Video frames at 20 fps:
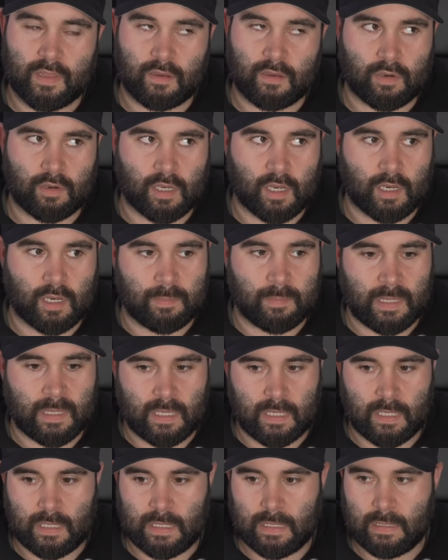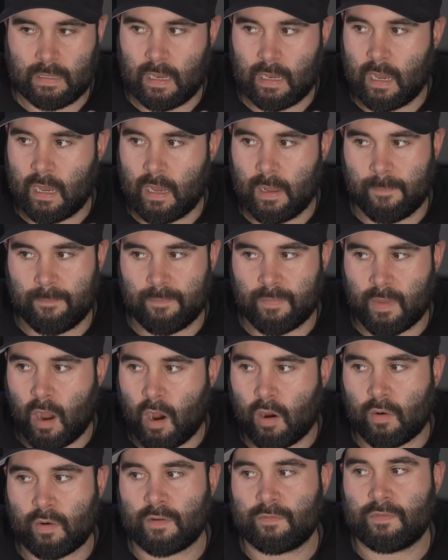There are going to be
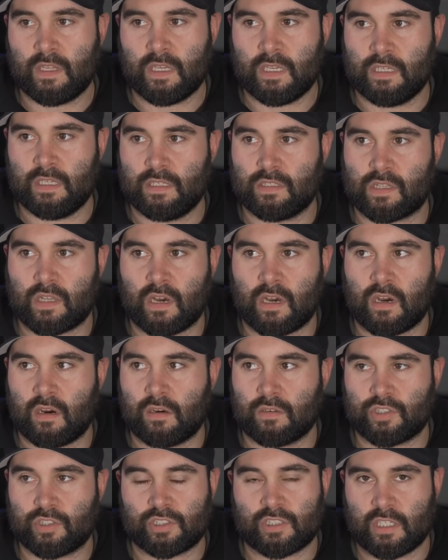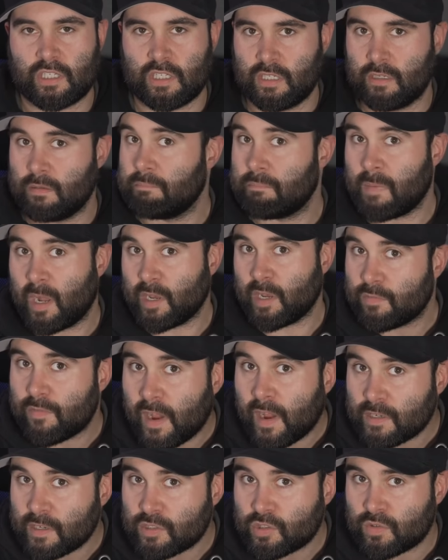RFDs that are just in
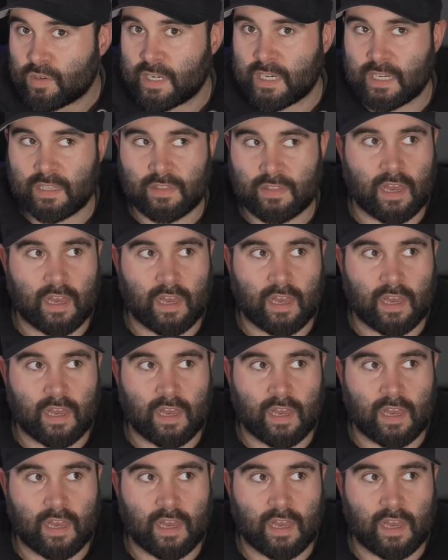manufacturing,